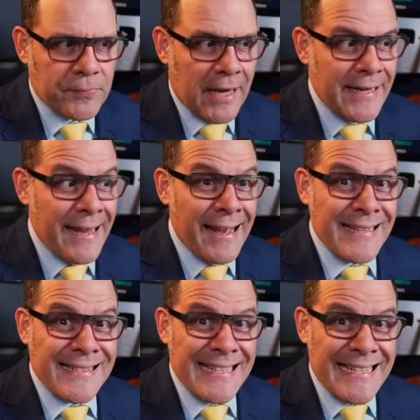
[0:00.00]
And he
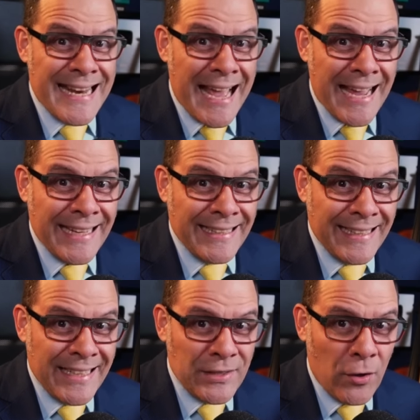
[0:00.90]
has denied
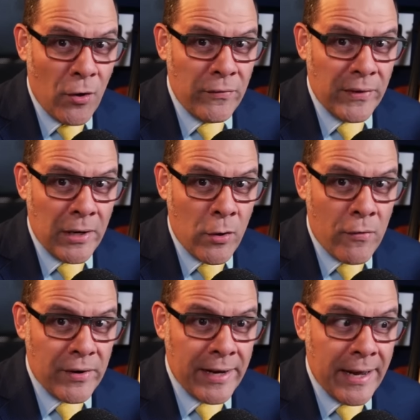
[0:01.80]
it over and
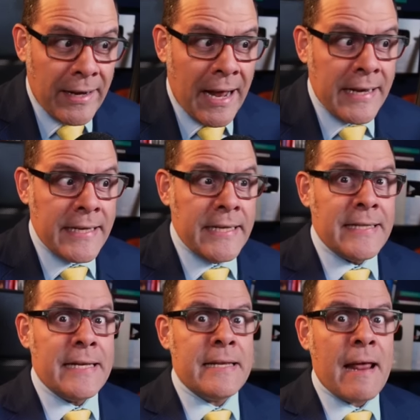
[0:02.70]
over again, and he
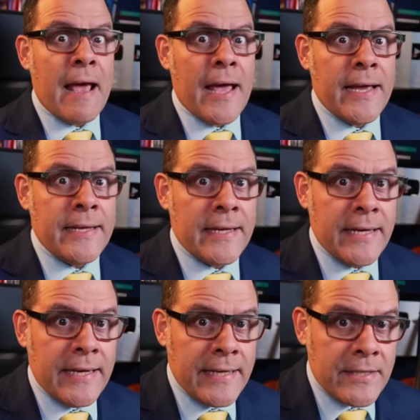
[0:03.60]
denied
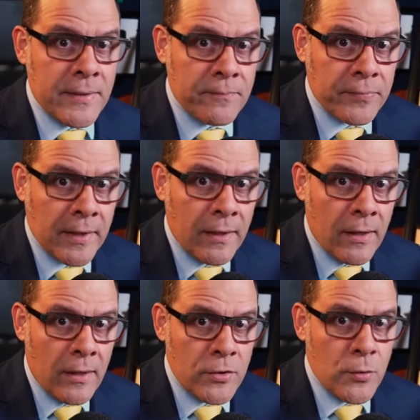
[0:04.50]
it
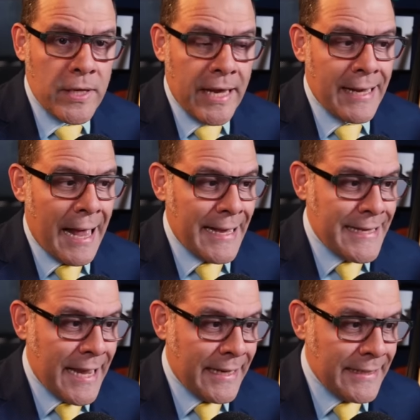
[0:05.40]
today
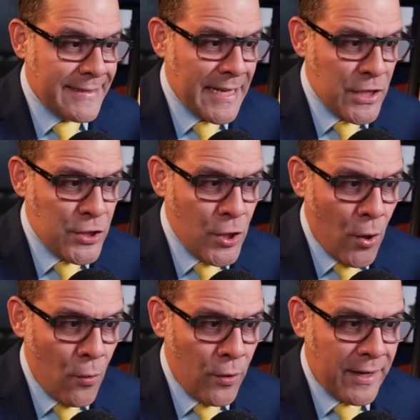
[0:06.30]
again. It's a
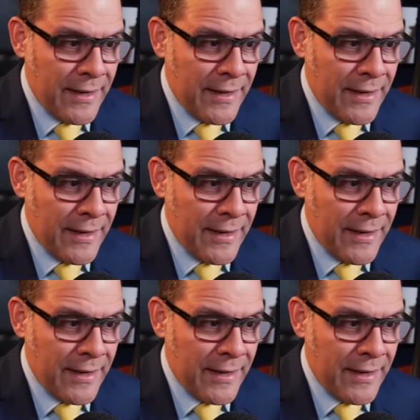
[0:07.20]
joke.